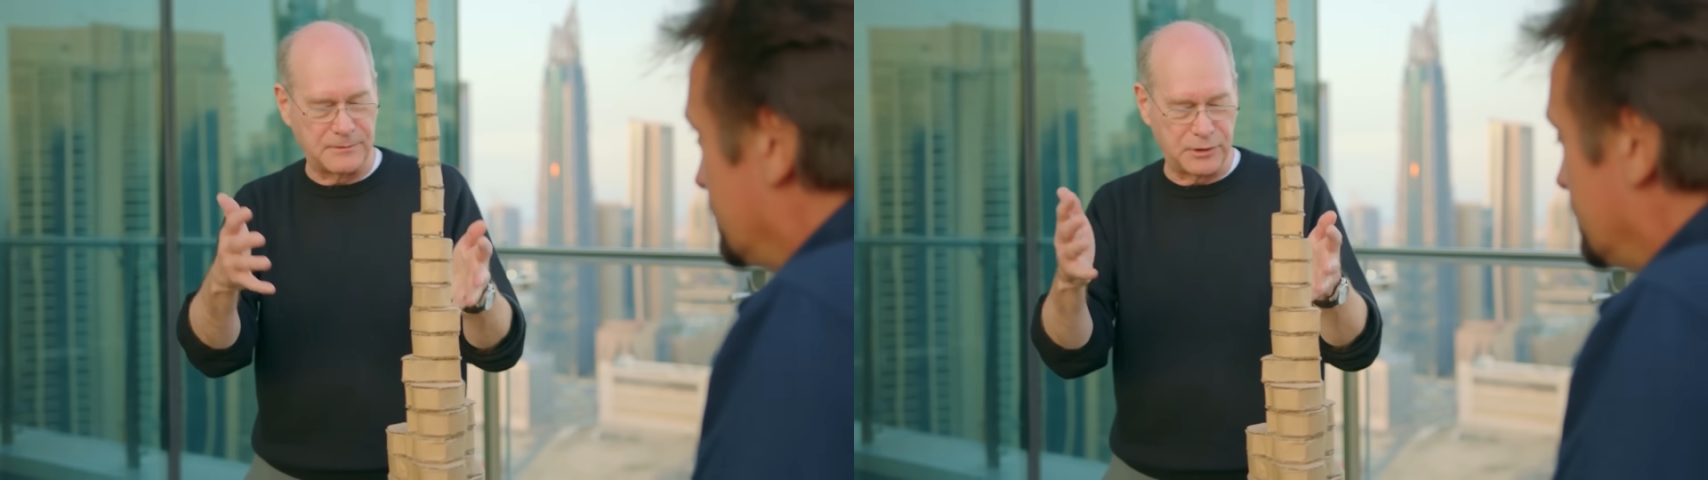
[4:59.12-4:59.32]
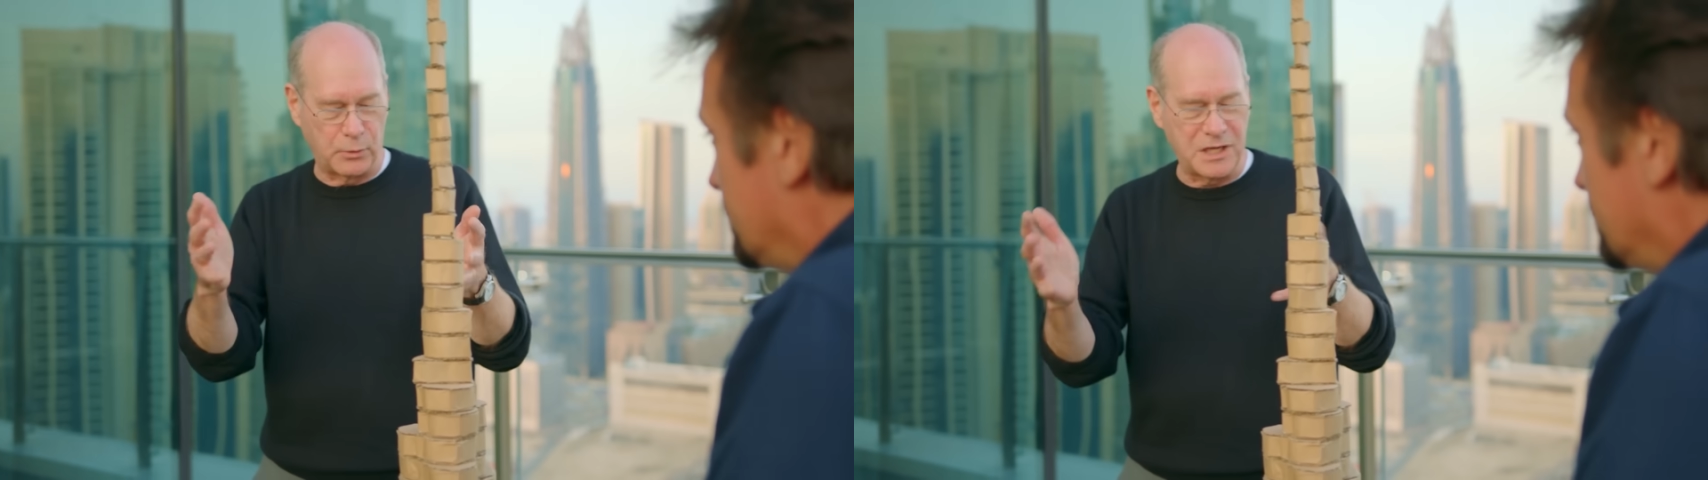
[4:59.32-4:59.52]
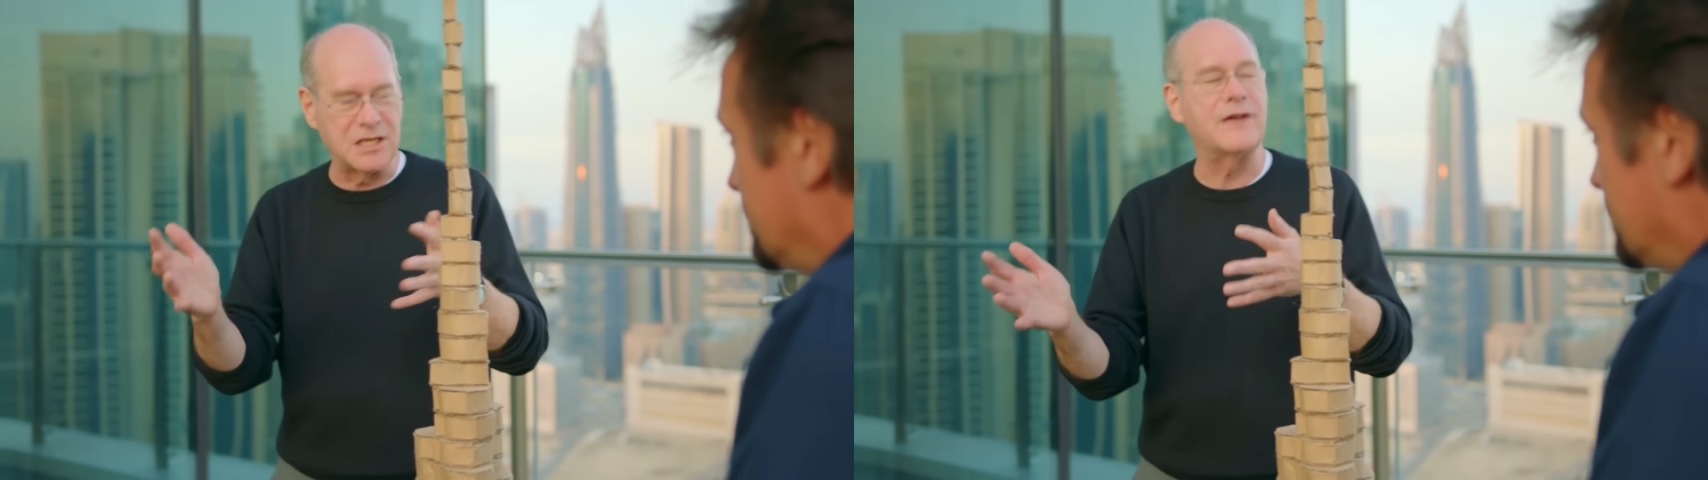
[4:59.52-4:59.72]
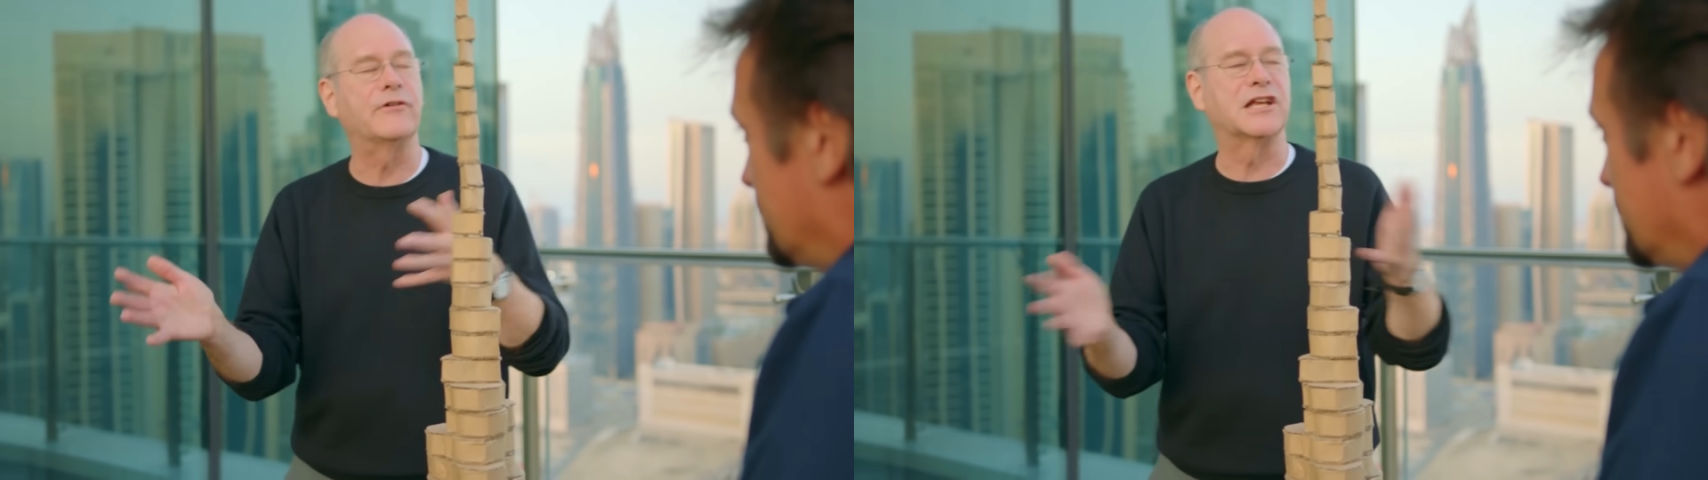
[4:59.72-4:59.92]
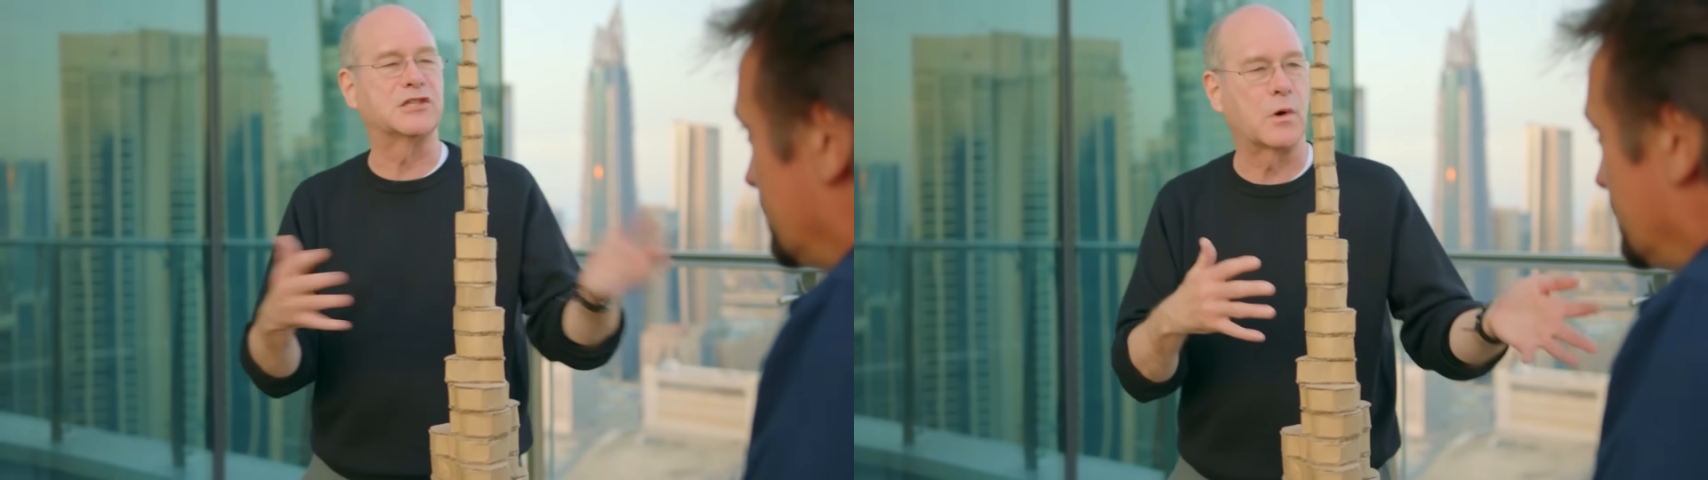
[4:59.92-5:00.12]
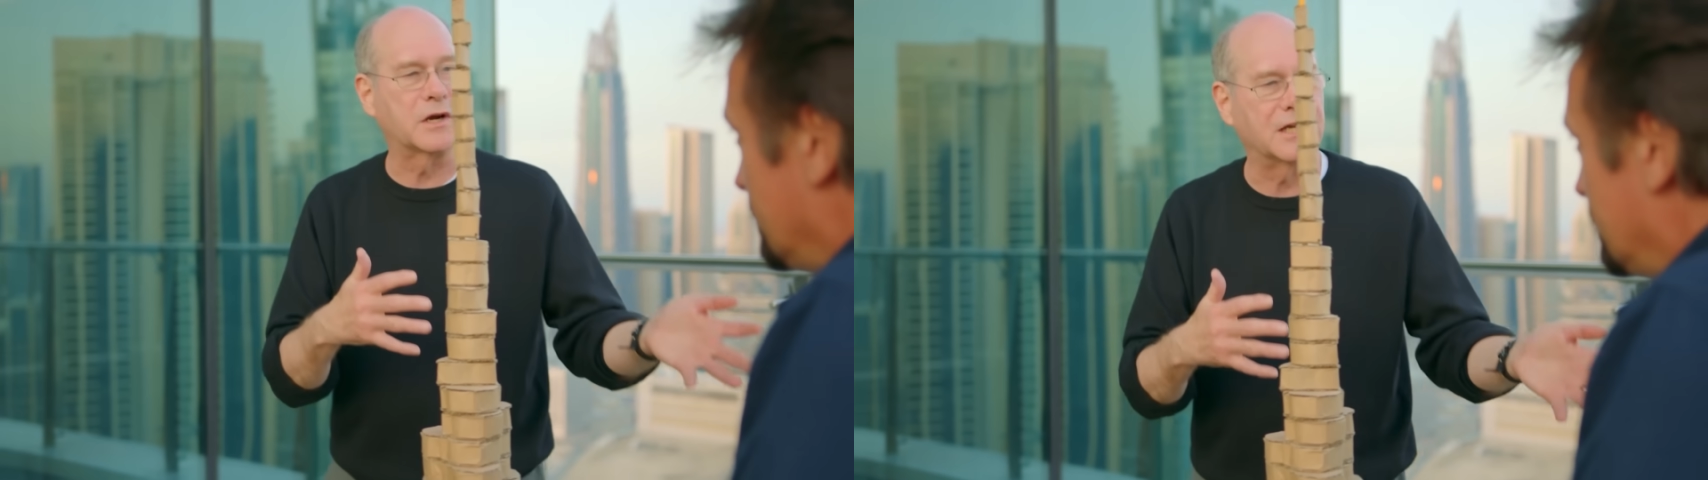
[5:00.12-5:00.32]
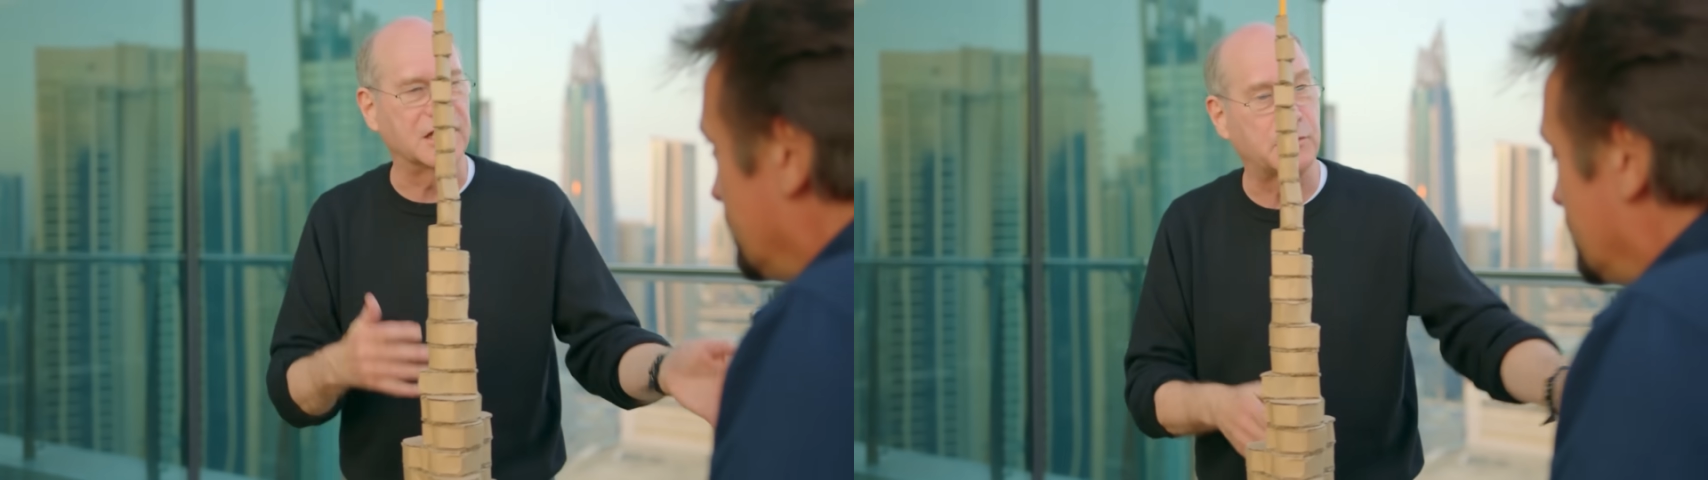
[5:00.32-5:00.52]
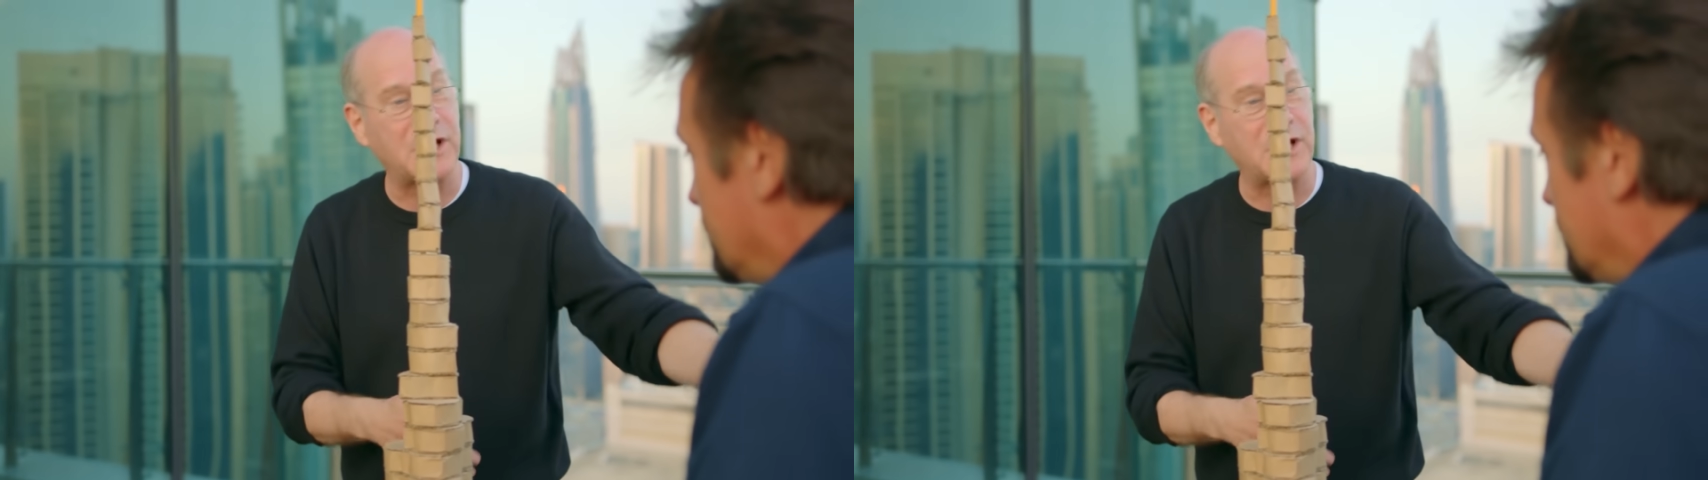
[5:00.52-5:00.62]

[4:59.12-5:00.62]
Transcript: the wind never gets organized.